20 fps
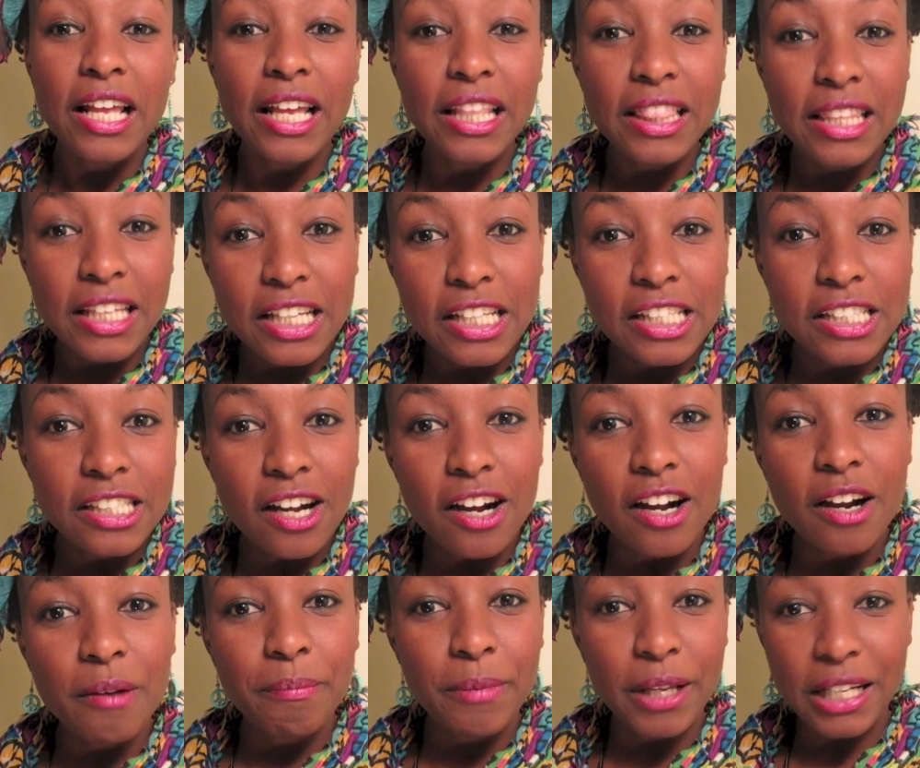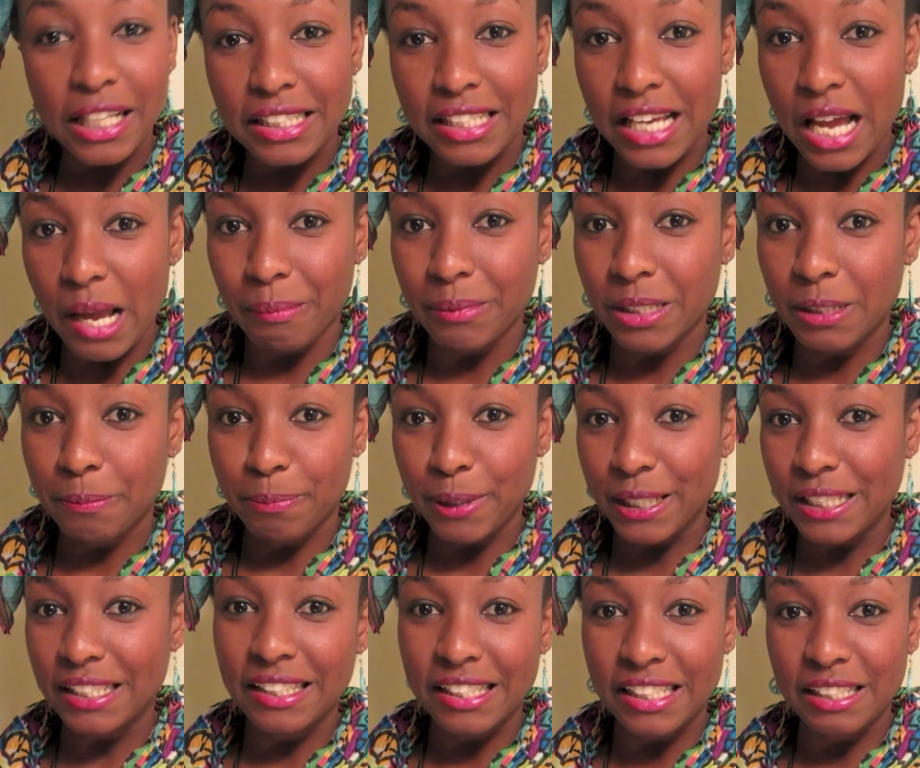And these are many times
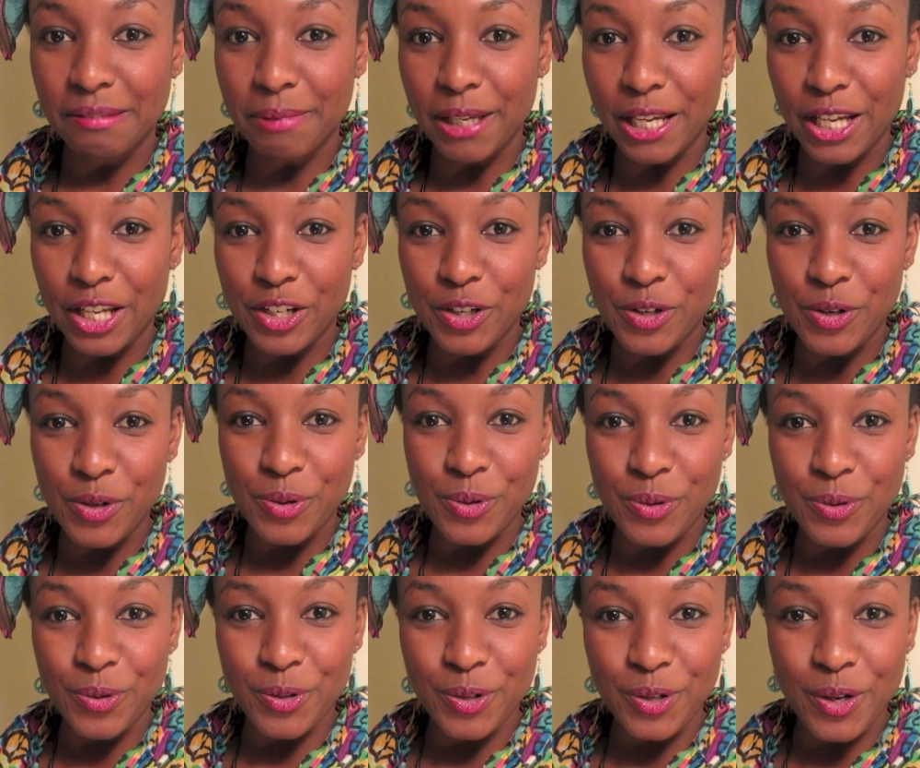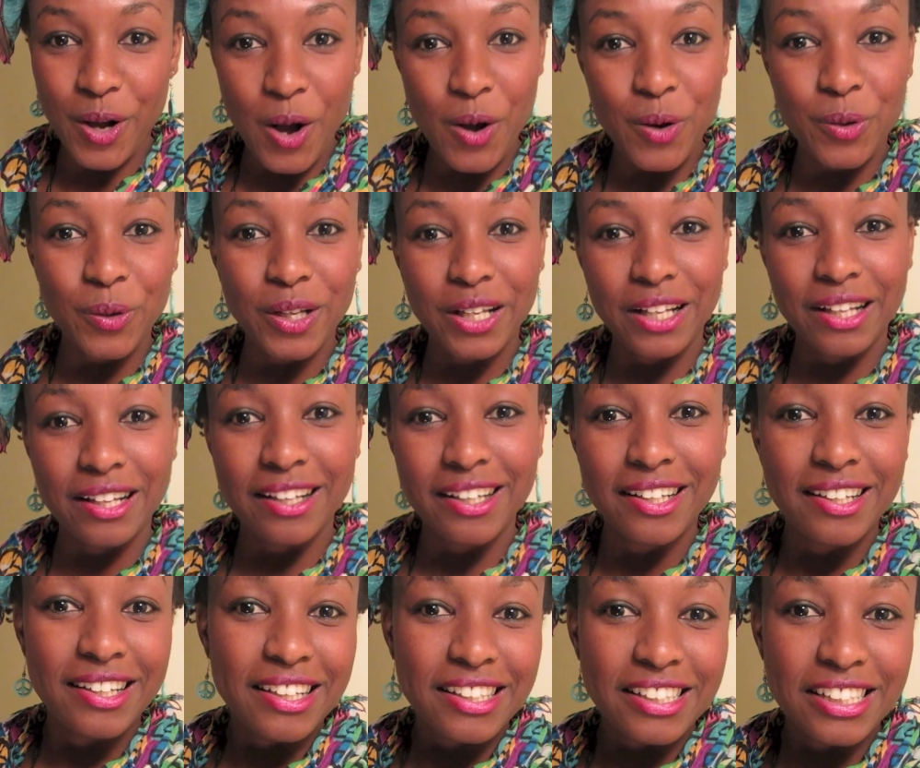businessmen who go to
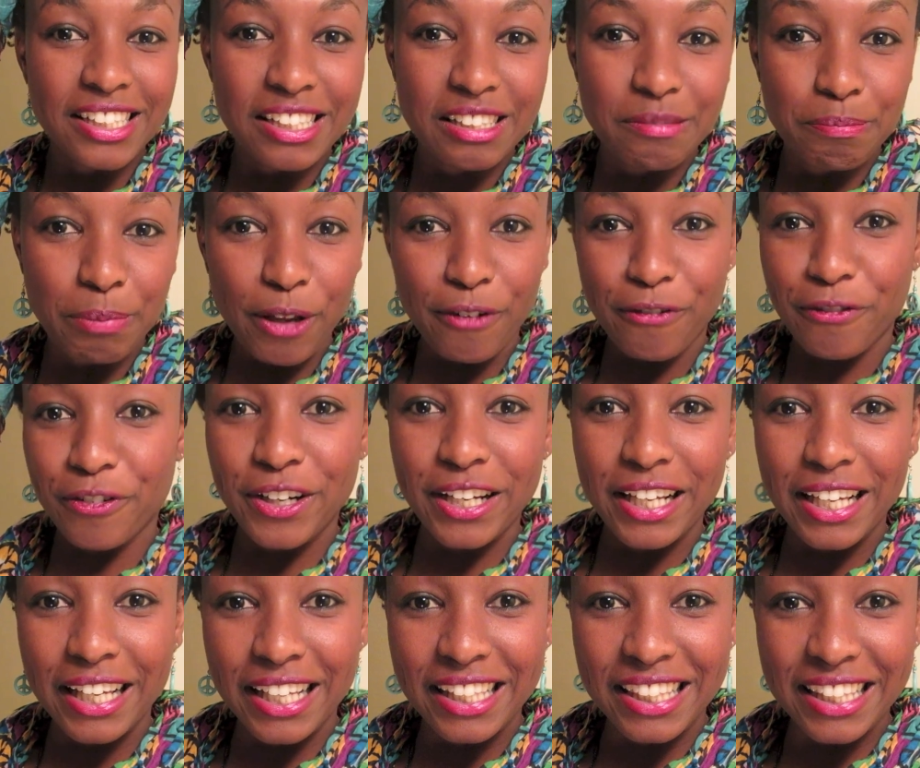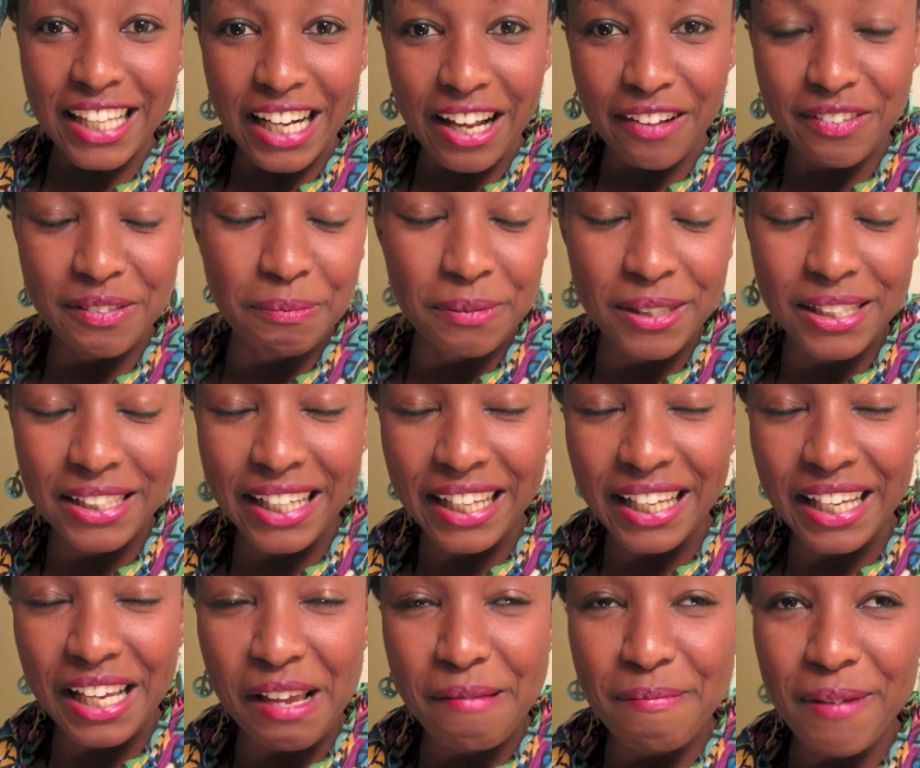just be free and let off some
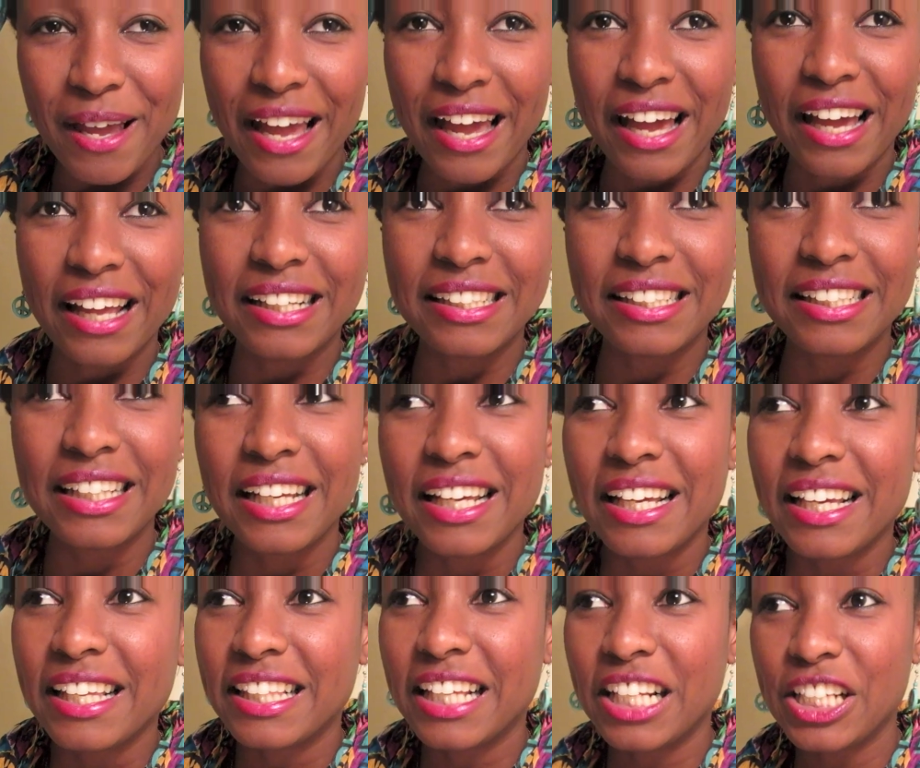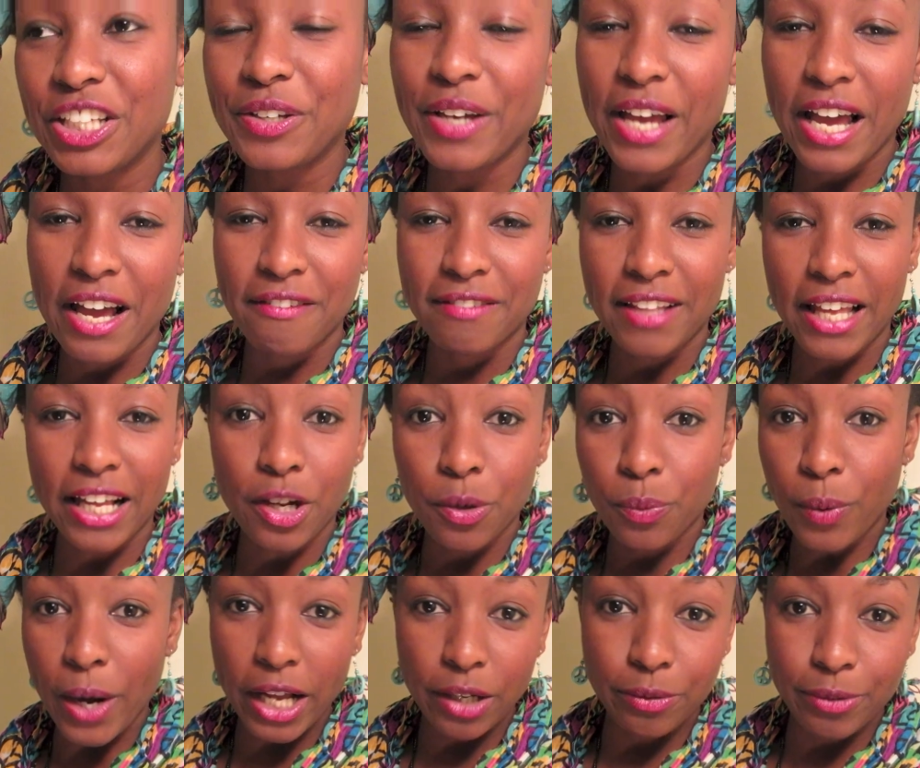steam. And then you have like a
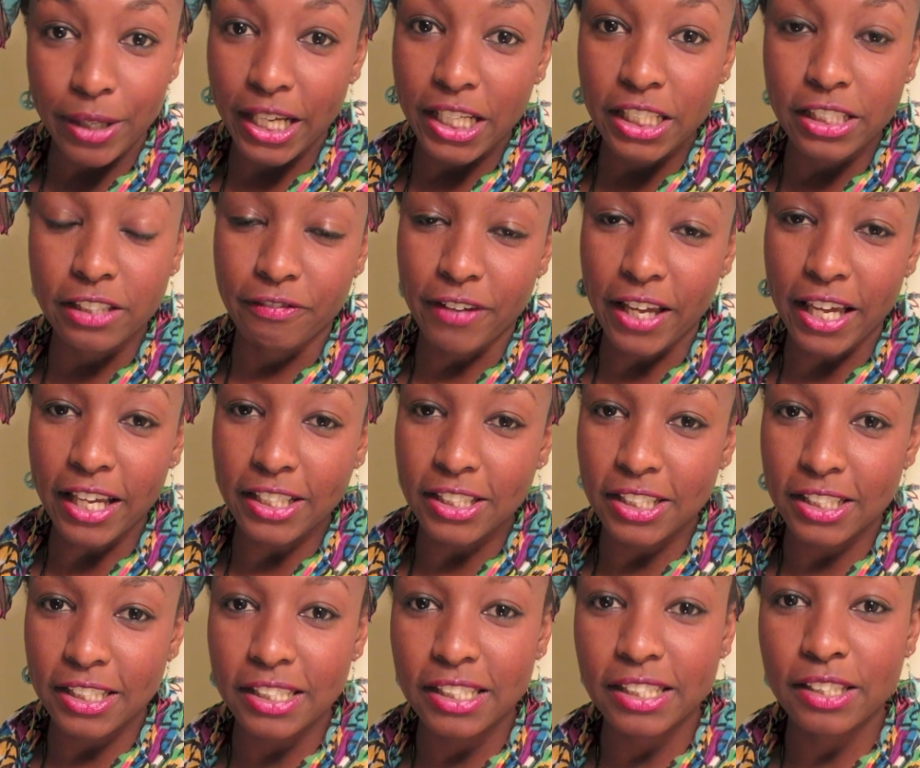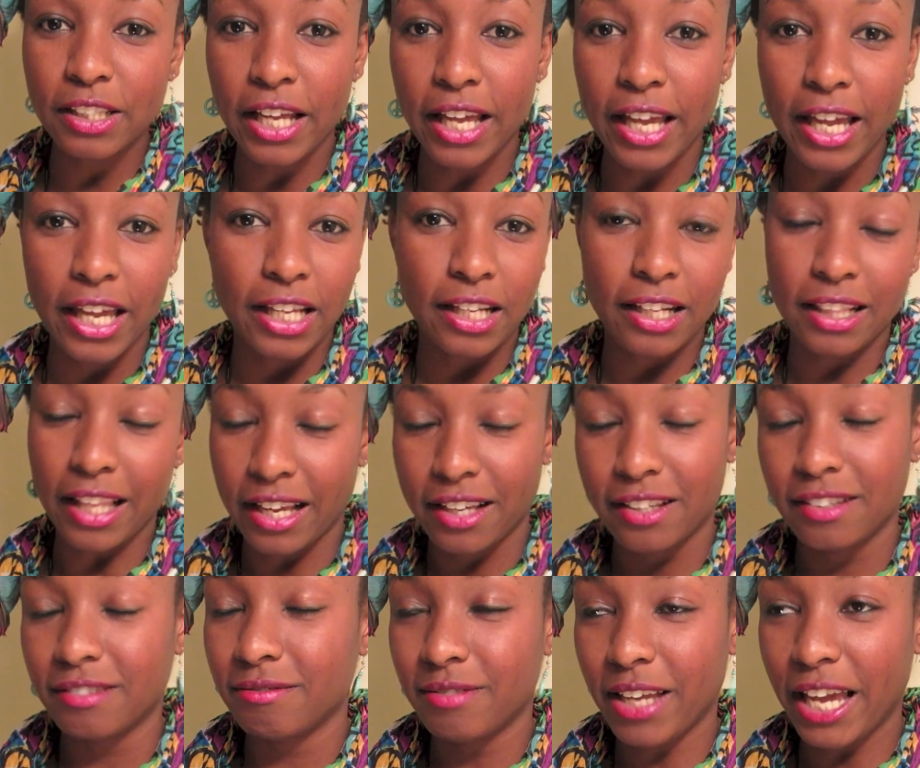wide range of ages, eight,
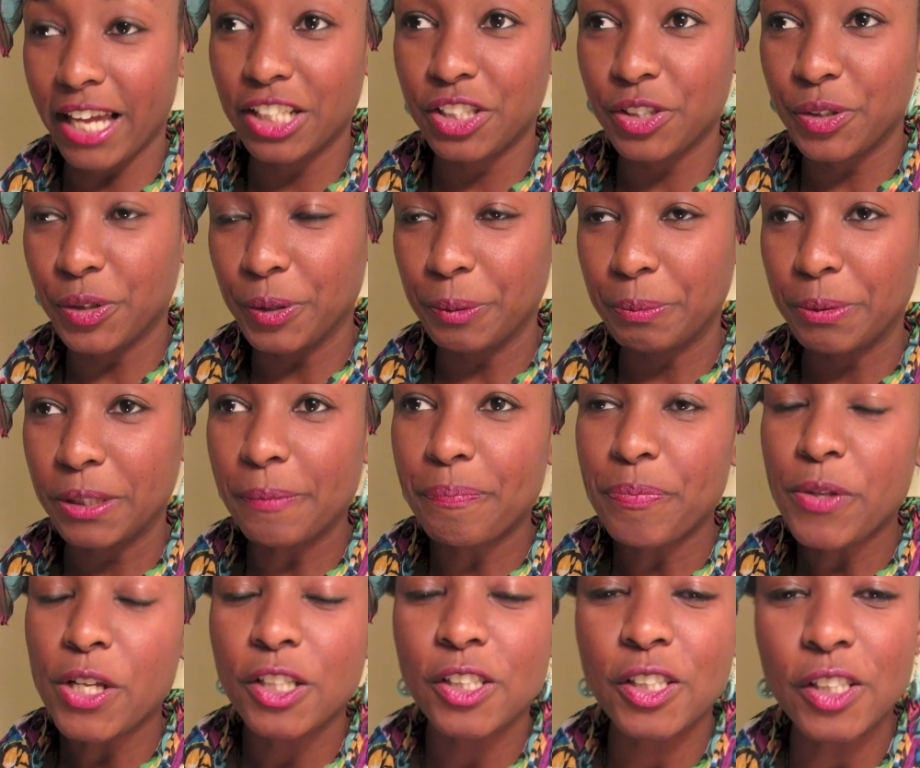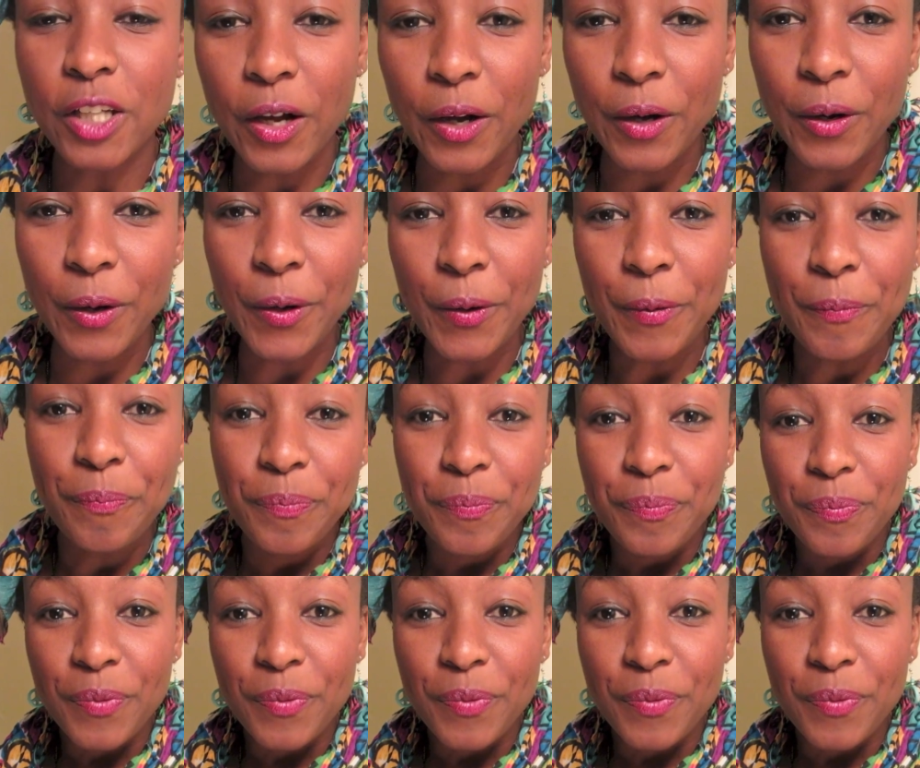like age groups. So